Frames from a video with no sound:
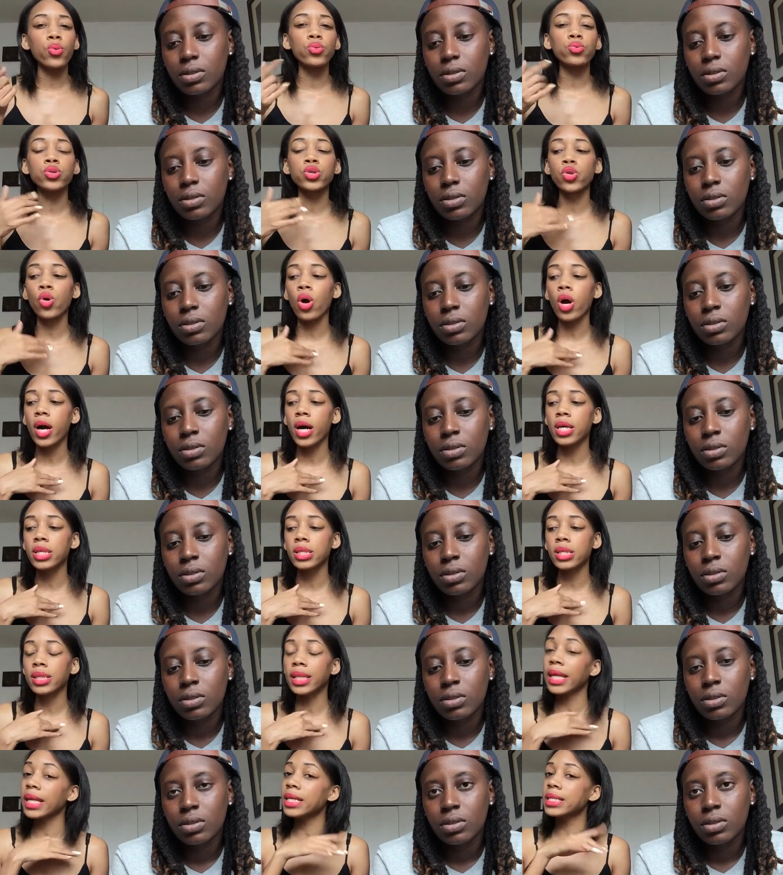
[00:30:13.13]
Speaker 1: who saw us.
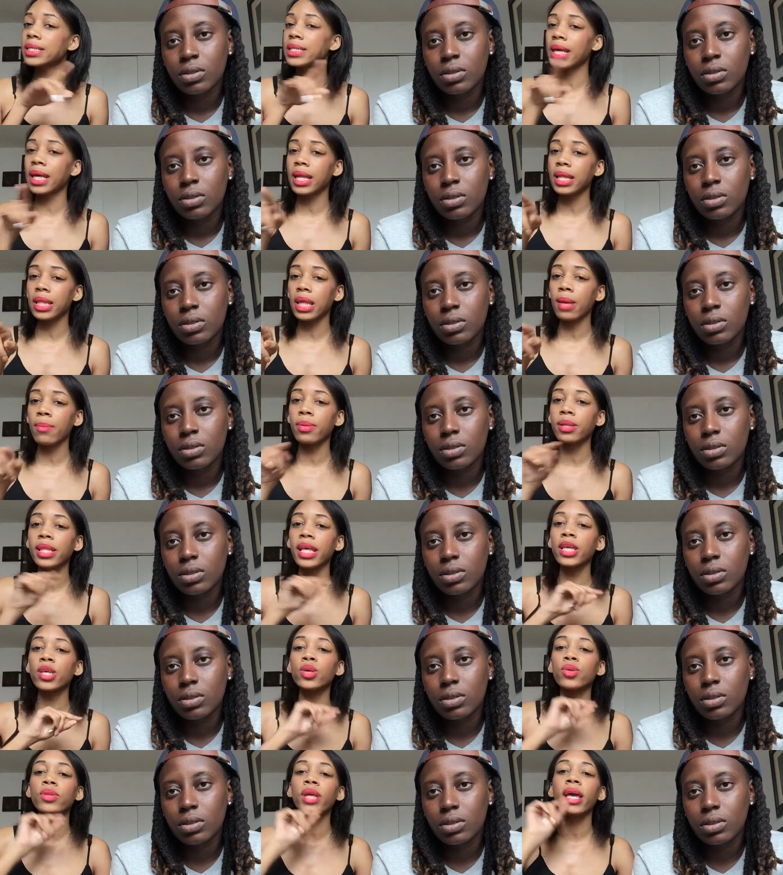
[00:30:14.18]
They didn't say anything, but
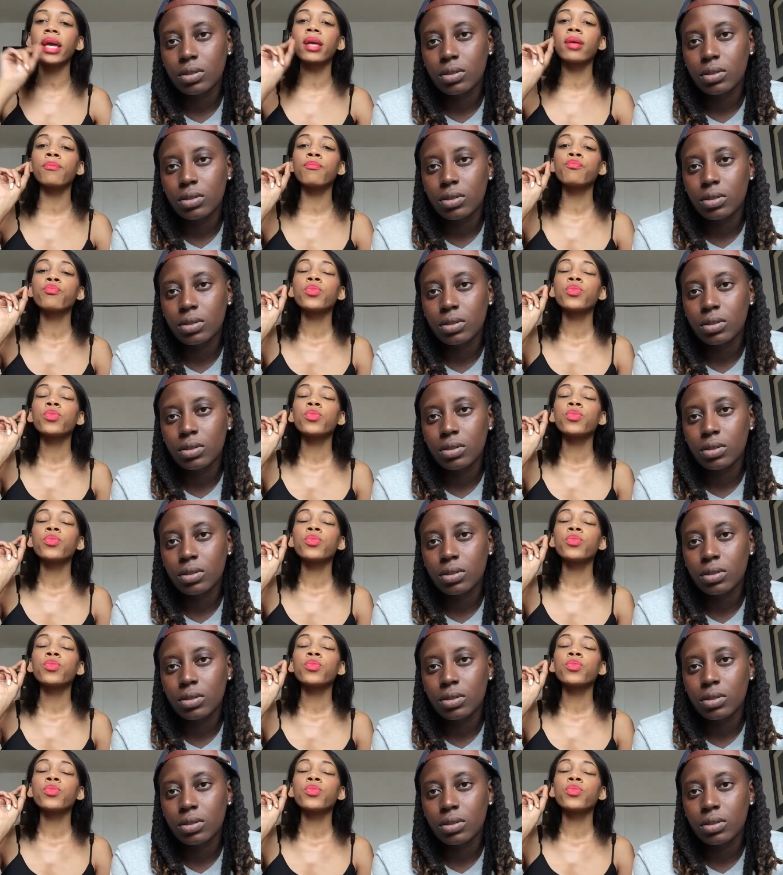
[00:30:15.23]
they they